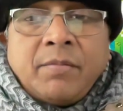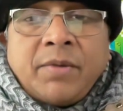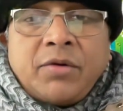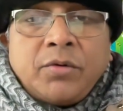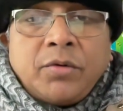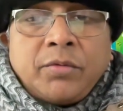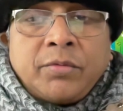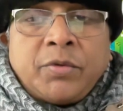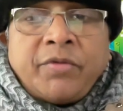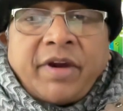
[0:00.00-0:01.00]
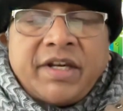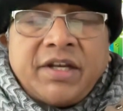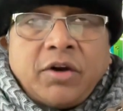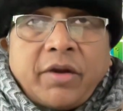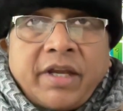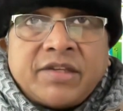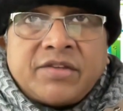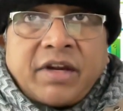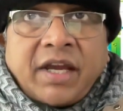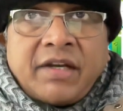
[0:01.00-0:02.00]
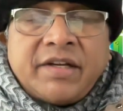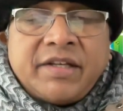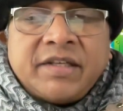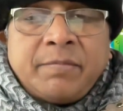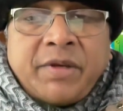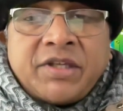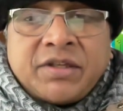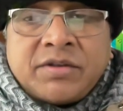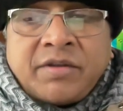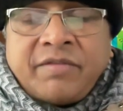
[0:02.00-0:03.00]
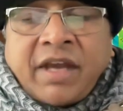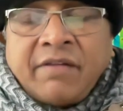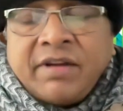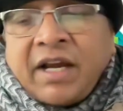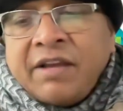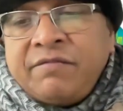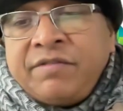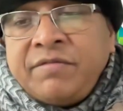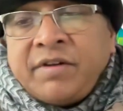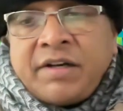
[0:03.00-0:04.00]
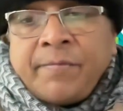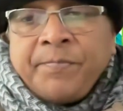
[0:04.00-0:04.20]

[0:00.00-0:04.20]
but providing extra calories in patients having high fever